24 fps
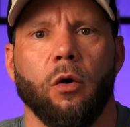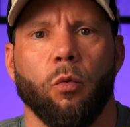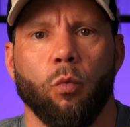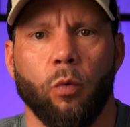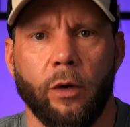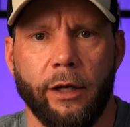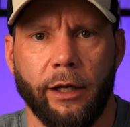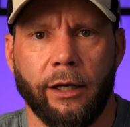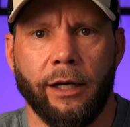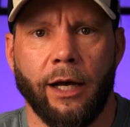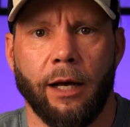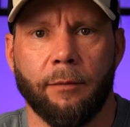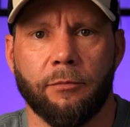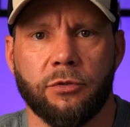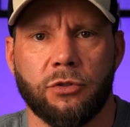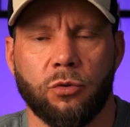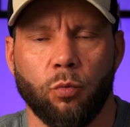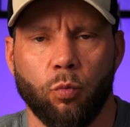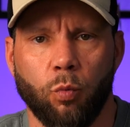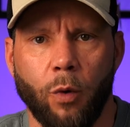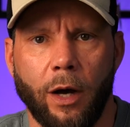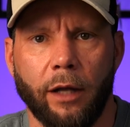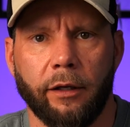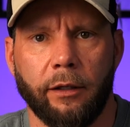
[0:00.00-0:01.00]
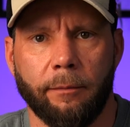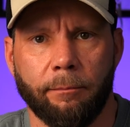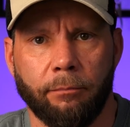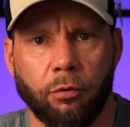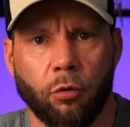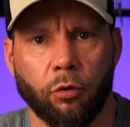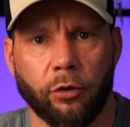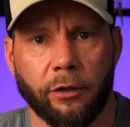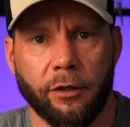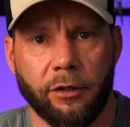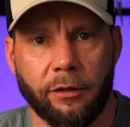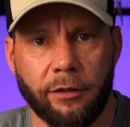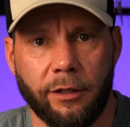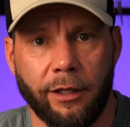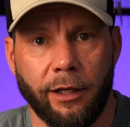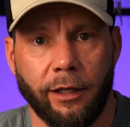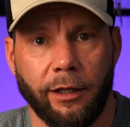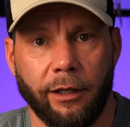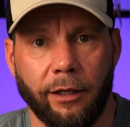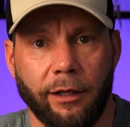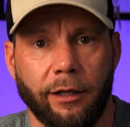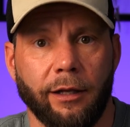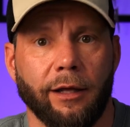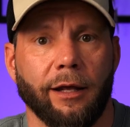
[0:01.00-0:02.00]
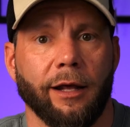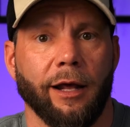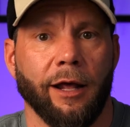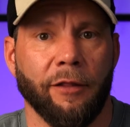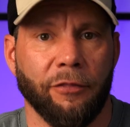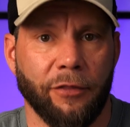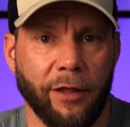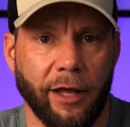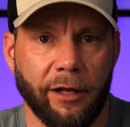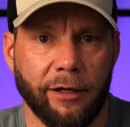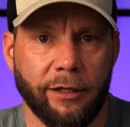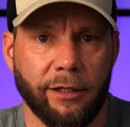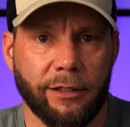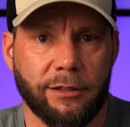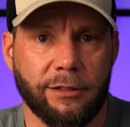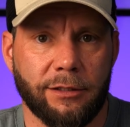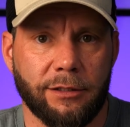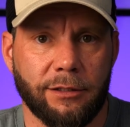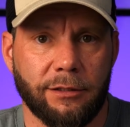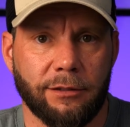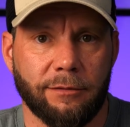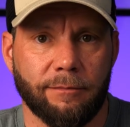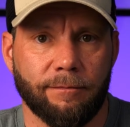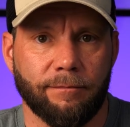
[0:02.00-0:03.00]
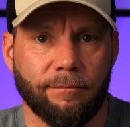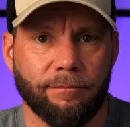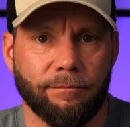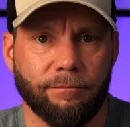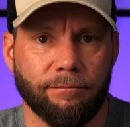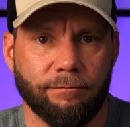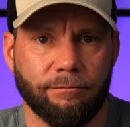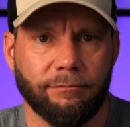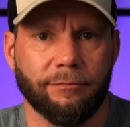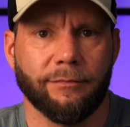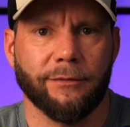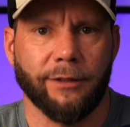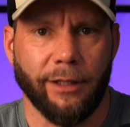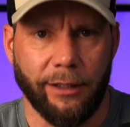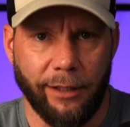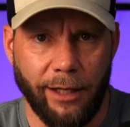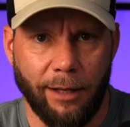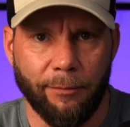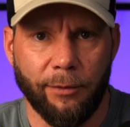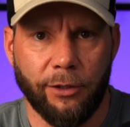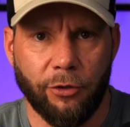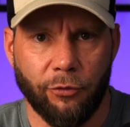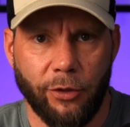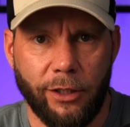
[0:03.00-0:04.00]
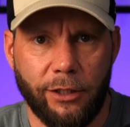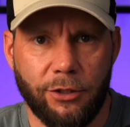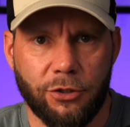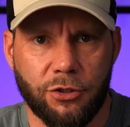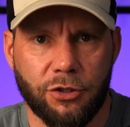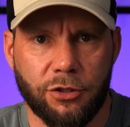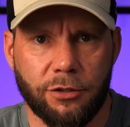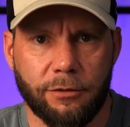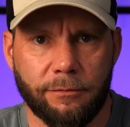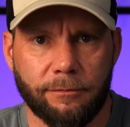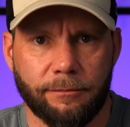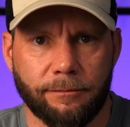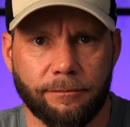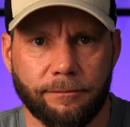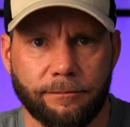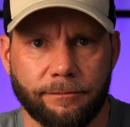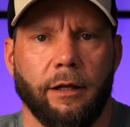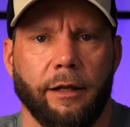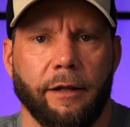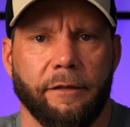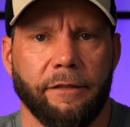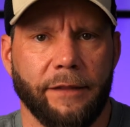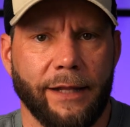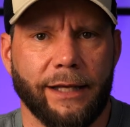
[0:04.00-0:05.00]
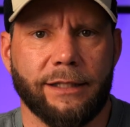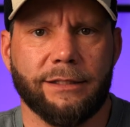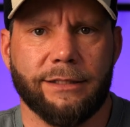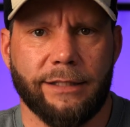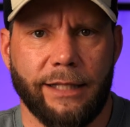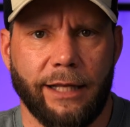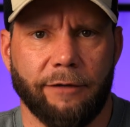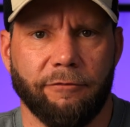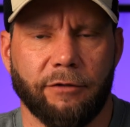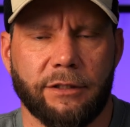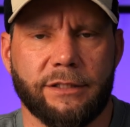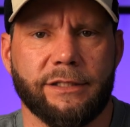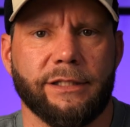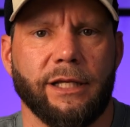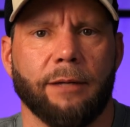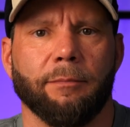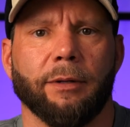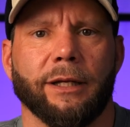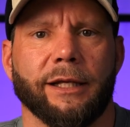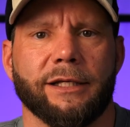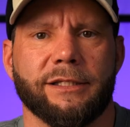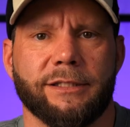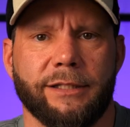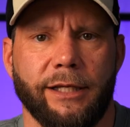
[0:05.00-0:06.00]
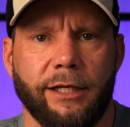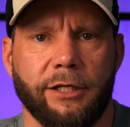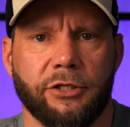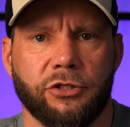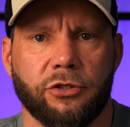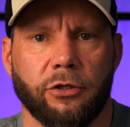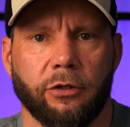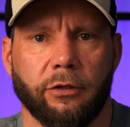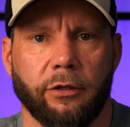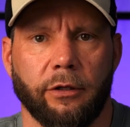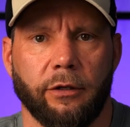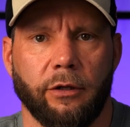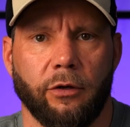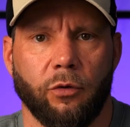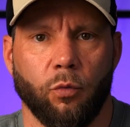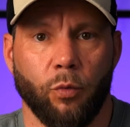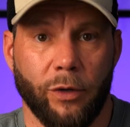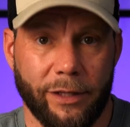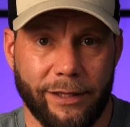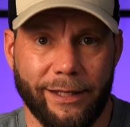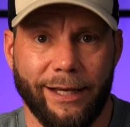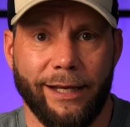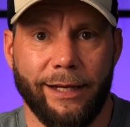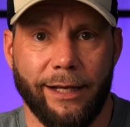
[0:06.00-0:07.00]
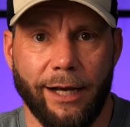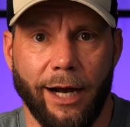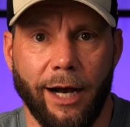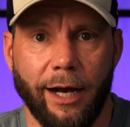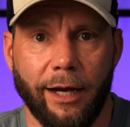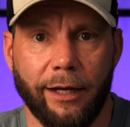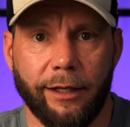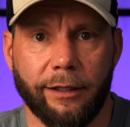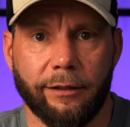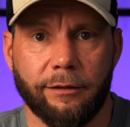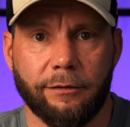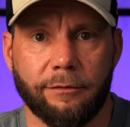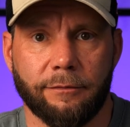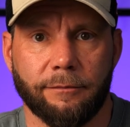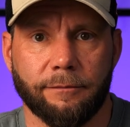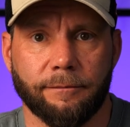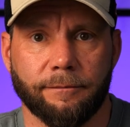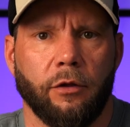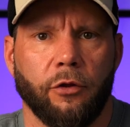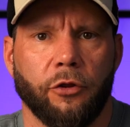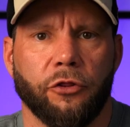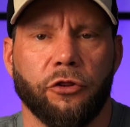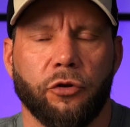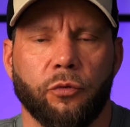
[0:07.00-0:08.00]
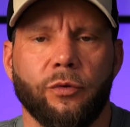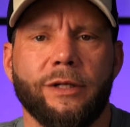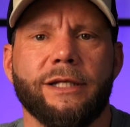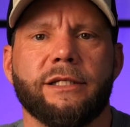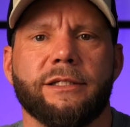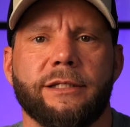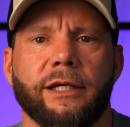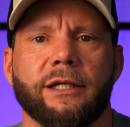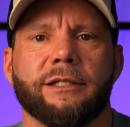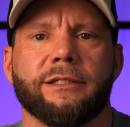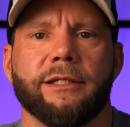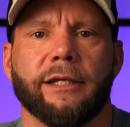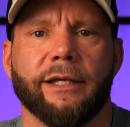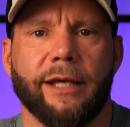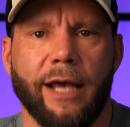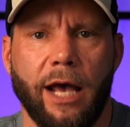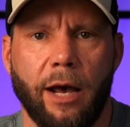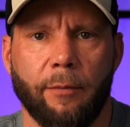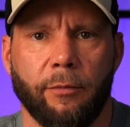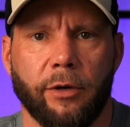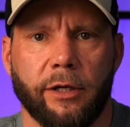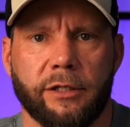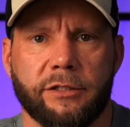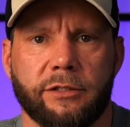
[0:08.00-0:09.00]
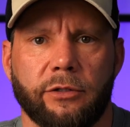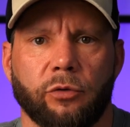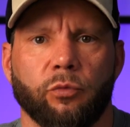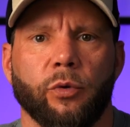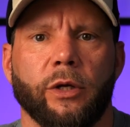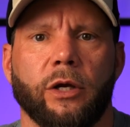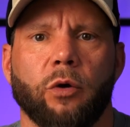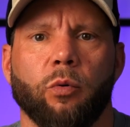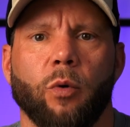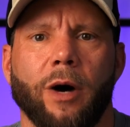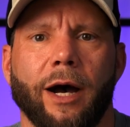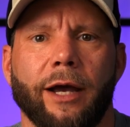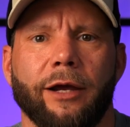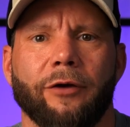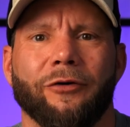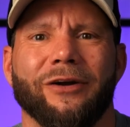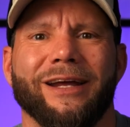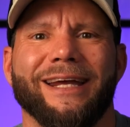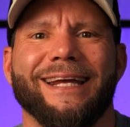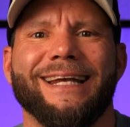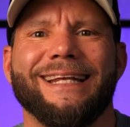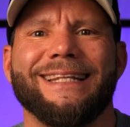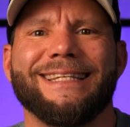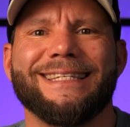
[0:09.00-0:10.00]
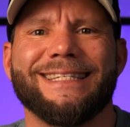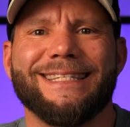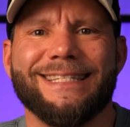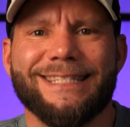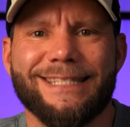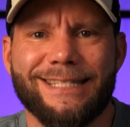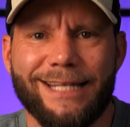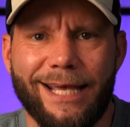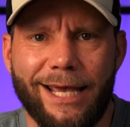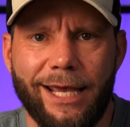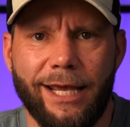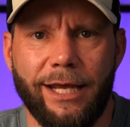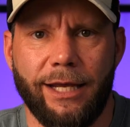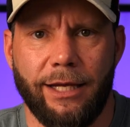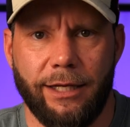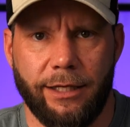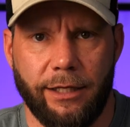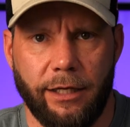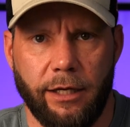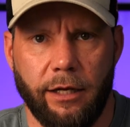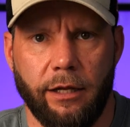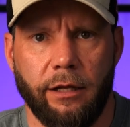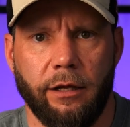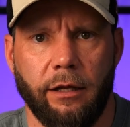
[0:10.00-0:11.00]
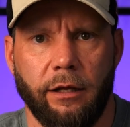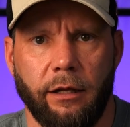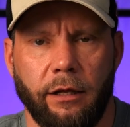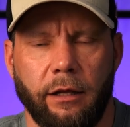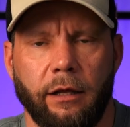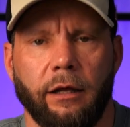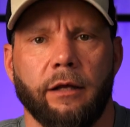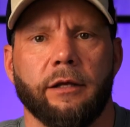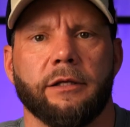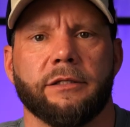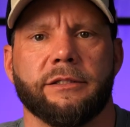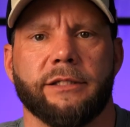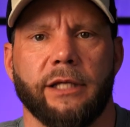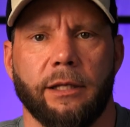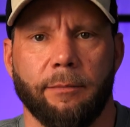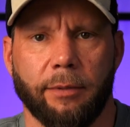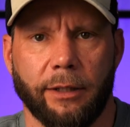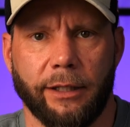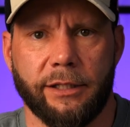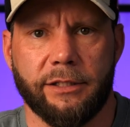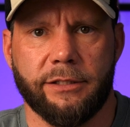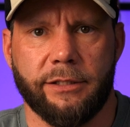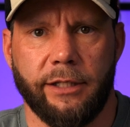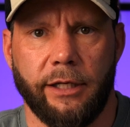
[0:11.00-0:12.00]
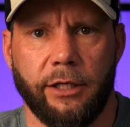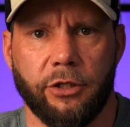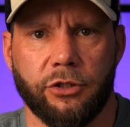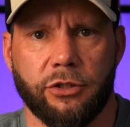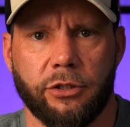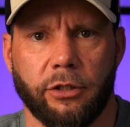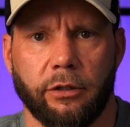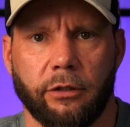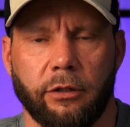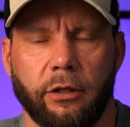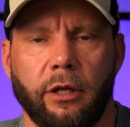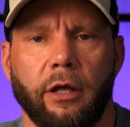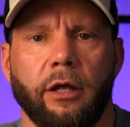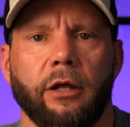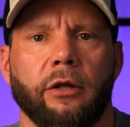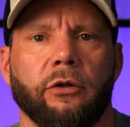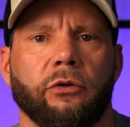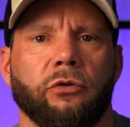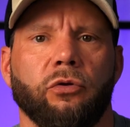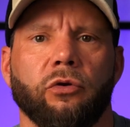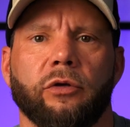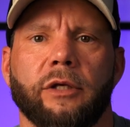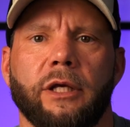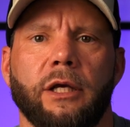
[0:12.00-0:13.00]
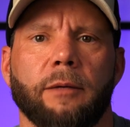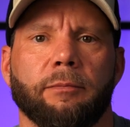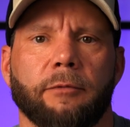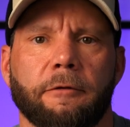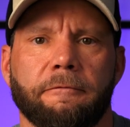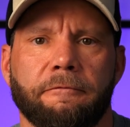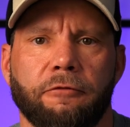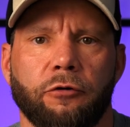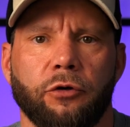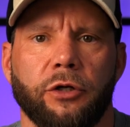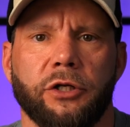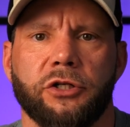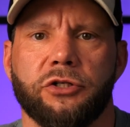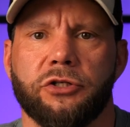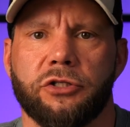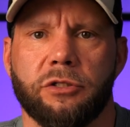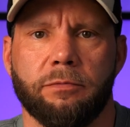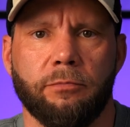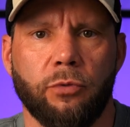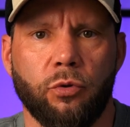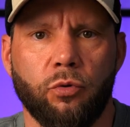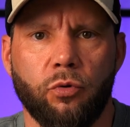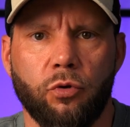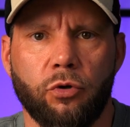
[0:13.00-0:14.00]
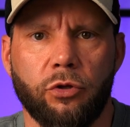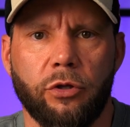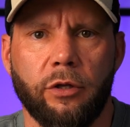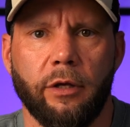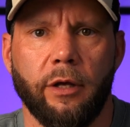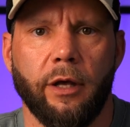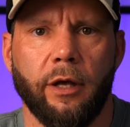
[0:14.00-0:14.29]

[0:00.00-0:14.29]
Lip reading: when it comes to one important thing, and that is dynamic range. Next level stabilization with AI. 360 cameras require insane stabilization to keep the footage smooth